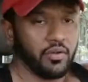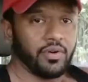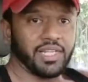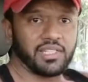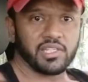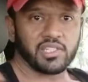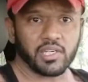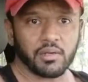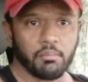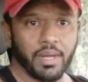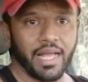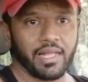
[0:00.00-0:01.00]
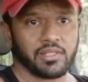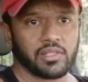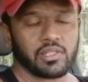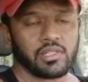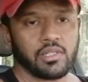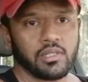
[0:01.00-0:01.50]
resistant
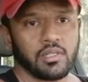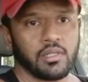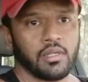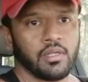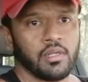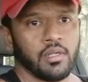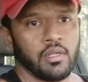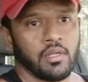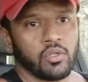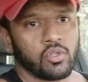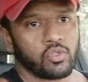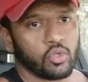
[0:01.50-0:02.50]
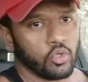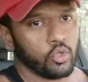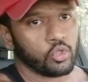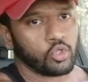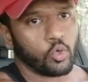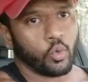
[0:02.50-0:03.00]
bands, so
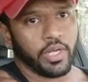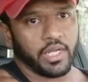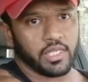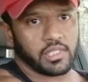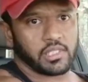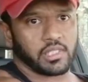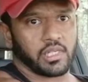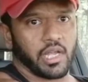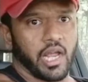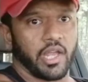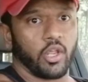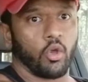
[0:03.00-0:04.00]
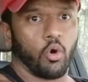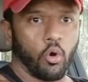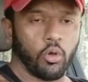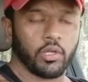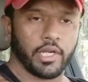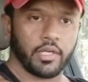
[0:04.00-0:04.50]
you squeeze and you
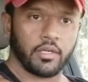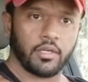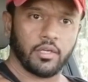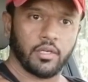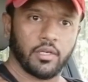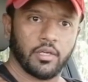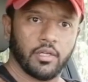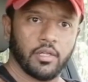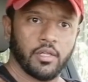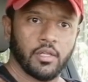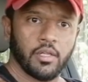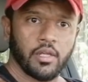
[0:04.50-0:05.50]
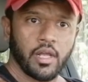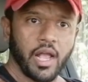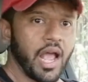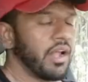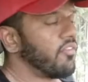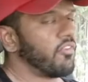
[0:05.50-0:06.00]
hold it
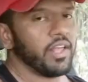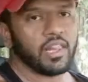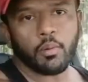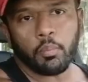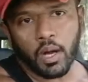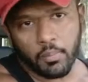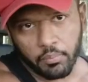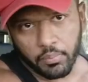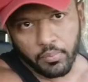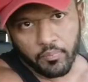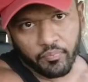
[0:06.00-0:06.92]
and feel the pump.